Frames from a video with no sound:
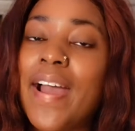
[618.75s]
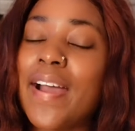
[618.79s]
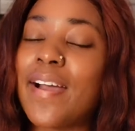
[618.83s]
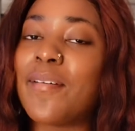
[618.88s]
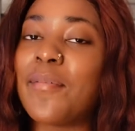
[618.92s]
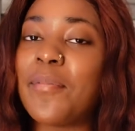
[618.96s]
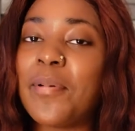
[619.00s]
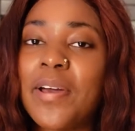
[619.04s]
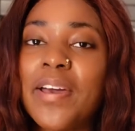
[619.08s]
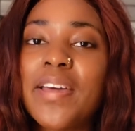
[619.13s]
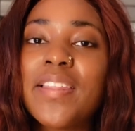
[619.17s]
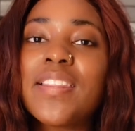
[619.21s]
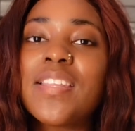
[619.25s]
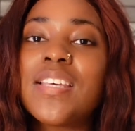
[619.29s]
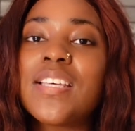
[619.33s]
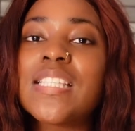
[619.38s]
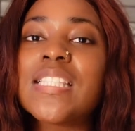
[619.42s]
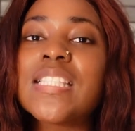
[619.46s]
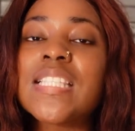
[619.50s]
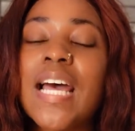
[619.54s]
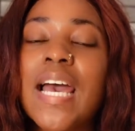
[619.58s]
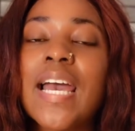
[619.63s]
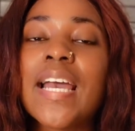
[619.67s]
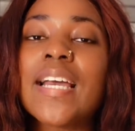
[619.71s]
I could wear
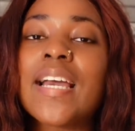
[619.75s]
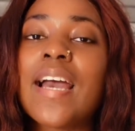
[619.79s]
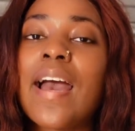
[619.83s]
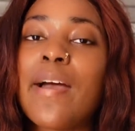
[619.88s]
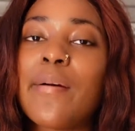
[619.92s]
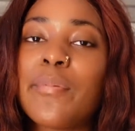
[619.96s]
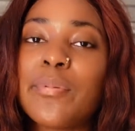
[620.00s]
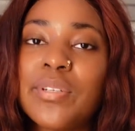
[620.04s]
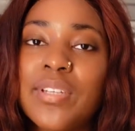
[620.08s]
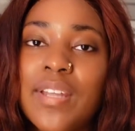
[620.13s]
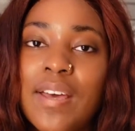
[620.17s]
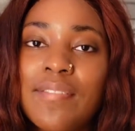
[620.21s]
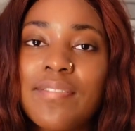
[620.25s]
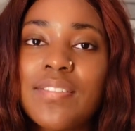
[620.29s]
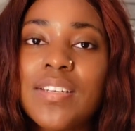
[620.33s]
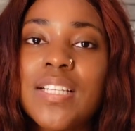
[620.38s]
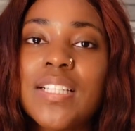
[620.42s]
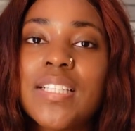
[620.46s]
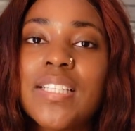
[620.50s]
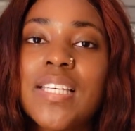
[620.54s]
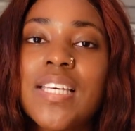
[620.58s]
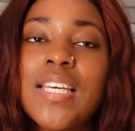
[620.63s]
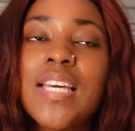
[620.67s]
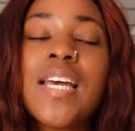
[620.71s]
this, like I will
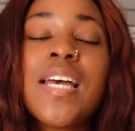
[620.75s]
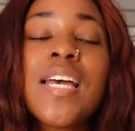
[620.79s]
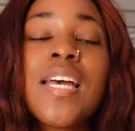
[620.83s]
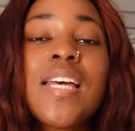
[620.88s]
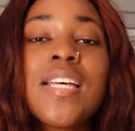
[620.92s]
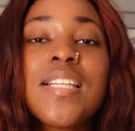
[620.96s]
definitely